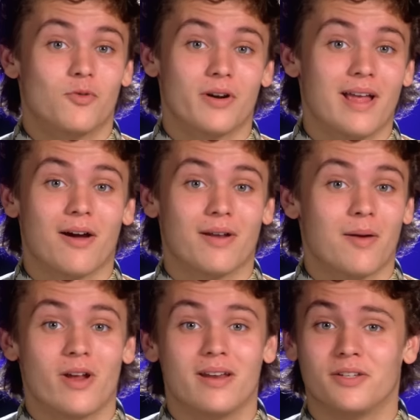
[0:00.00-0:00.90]
I'm worn out.
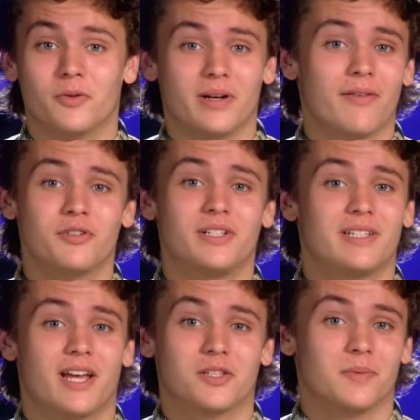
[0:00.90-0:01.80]
I'm ready to do whatever she
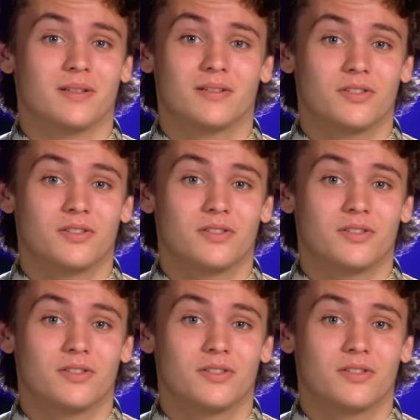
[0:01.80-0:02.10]
tells me.